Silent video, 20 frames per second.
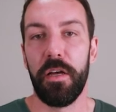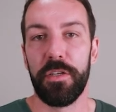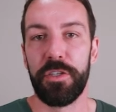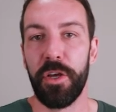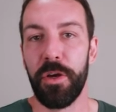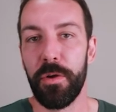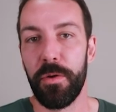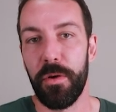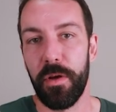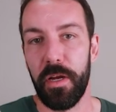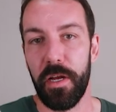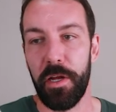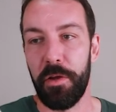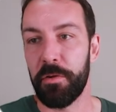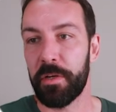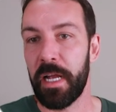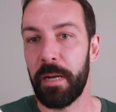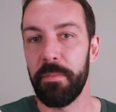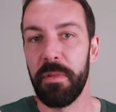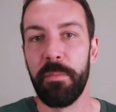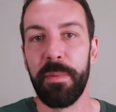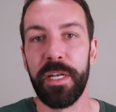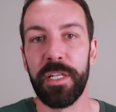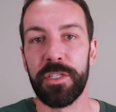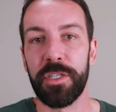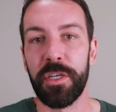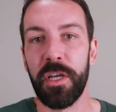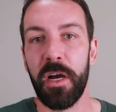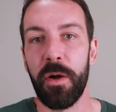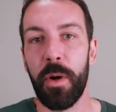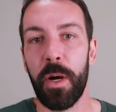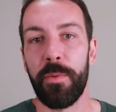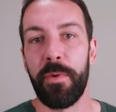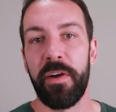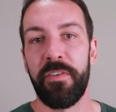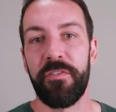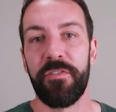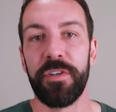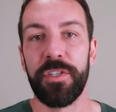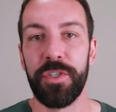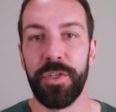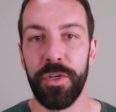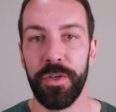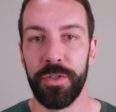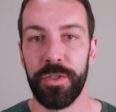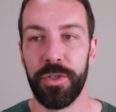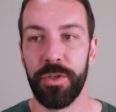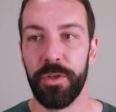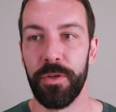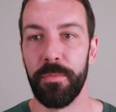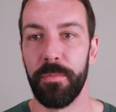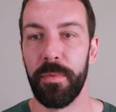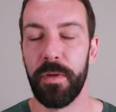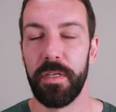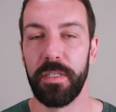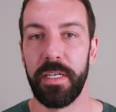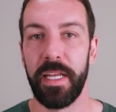So a couple of minutes ago, I referenced YouTube.